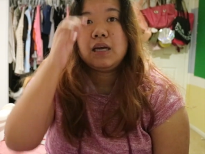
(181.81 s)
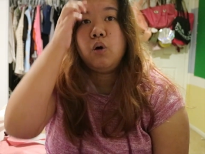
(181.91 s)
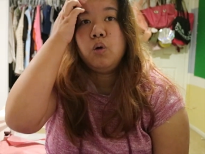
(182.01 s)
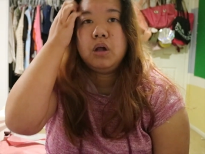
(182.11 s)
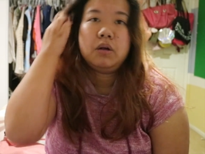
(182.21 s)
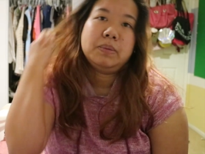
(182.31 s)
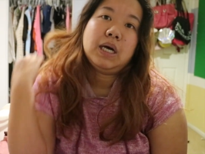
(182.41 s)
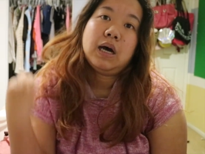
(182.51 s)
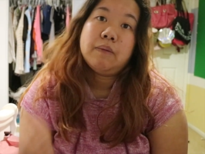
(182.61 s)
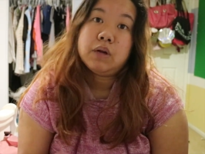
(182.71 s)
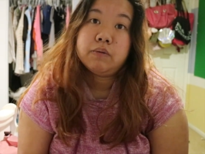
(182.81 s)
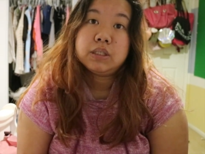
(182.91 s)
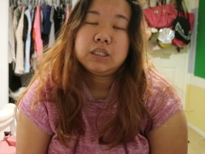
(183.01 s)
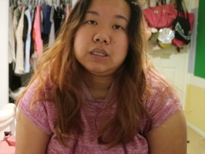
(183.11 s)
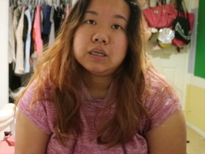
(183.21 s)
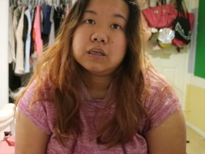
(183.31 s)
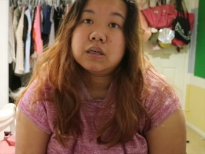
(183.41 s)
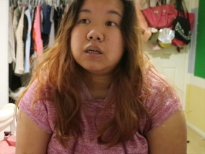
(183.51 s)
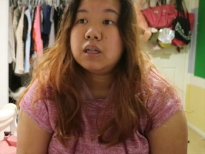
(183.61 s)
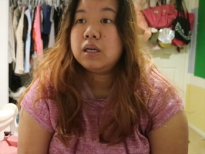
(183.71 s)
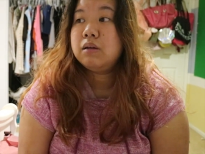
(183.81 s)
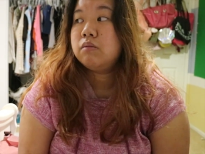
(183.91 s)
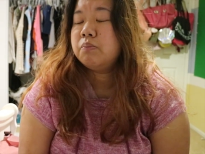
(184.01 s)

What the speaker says: a whole lot of time when I was younger. Like